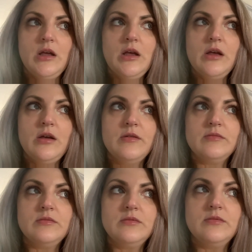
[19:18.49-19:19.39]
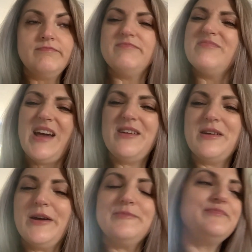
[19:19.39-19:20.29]
I don't
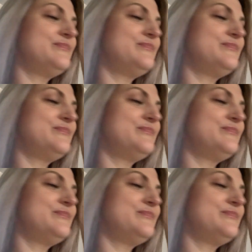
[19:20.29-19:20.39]
know.